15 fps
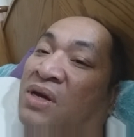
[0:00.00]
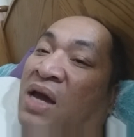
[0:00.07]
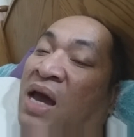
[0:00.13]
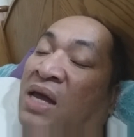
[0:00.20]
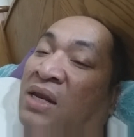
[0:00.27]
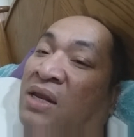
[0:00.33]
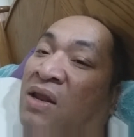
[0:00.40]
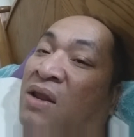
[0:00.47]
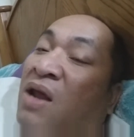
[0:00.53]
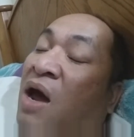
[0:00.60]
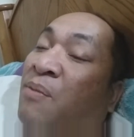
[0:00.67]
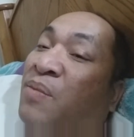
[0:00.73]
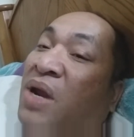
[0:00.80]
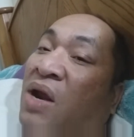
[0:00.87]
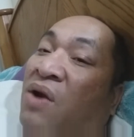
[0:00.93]
And
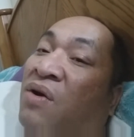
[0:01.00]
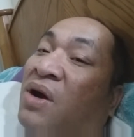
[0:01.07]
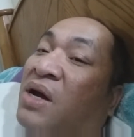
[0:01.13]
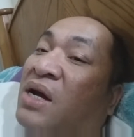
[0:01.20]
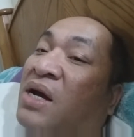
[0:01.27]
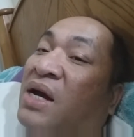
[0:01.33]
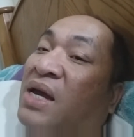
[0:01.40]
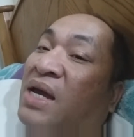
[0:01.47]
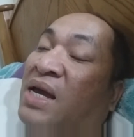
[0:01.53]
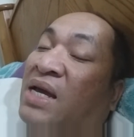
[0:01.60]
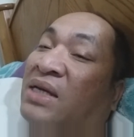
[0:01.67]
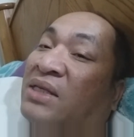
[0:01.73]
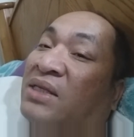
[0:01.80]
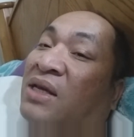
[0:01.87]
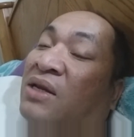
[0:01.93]
America
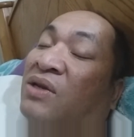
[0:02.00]
is the